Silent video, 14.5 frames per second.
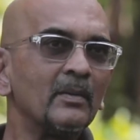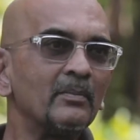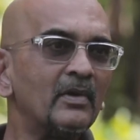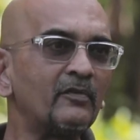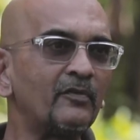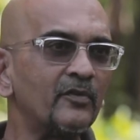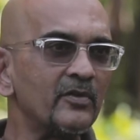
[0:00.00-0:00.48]

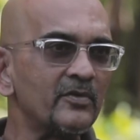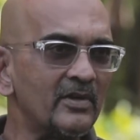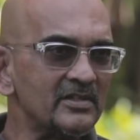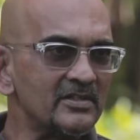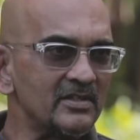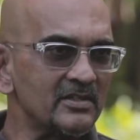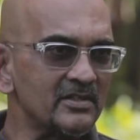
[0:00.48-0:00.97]
But for
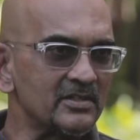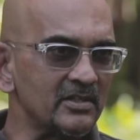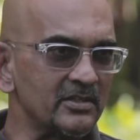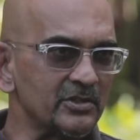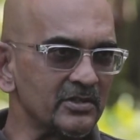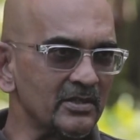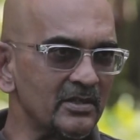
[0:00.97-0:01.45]
us in the
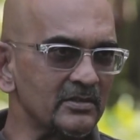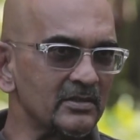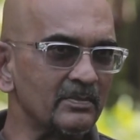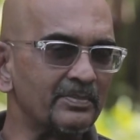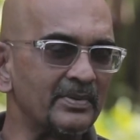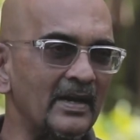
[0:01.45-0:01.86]
Seychelles and